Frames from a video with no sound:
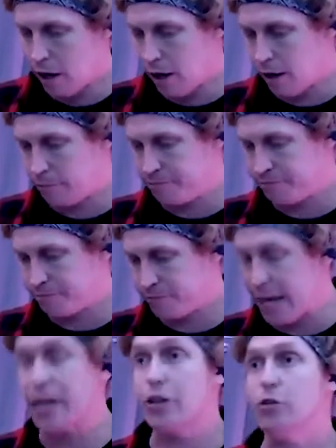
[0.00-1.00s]
Um,
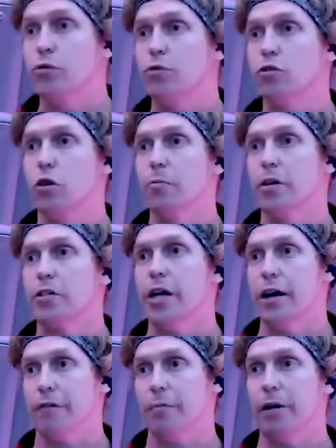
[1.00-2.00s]
thank you so much
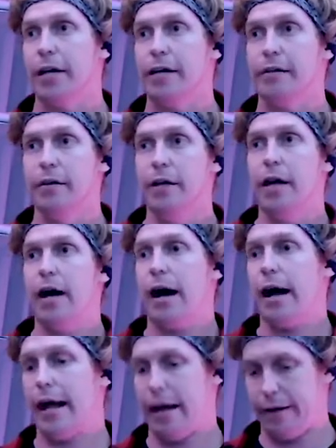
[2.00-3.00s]
to everybody,
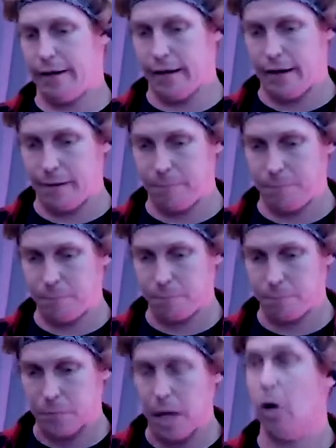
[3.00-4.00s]
and um,
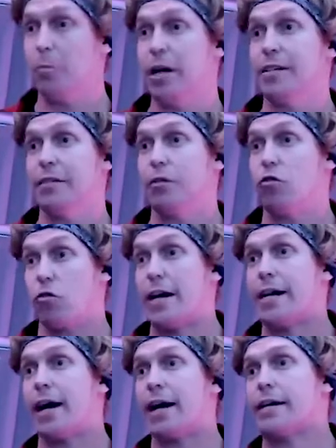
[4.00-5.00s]
I hope you guys have a
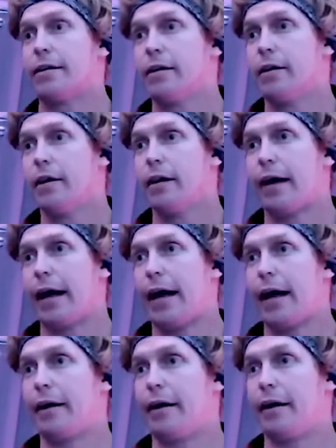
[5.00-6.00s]
great night,
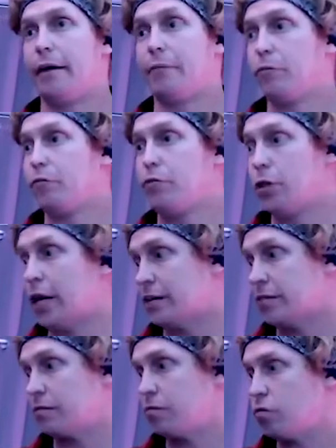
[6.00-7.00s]
and uh, you
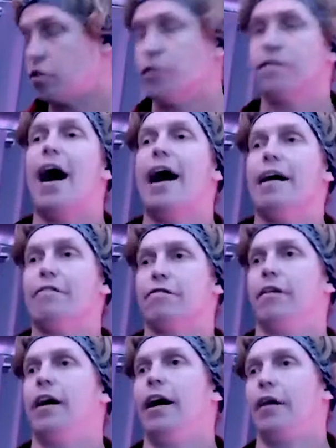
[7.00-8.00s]
guys
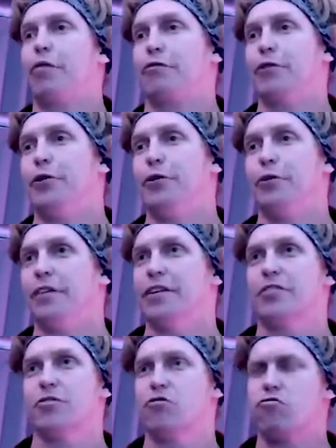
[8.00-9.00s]
survive uh, through
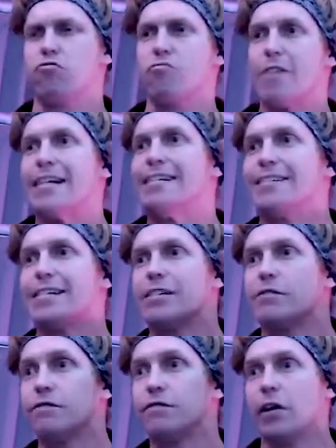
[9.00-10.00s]
this
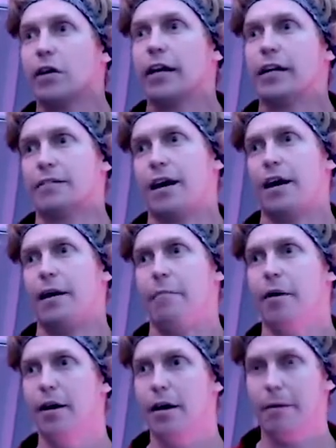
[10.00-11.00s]
crazy fucking time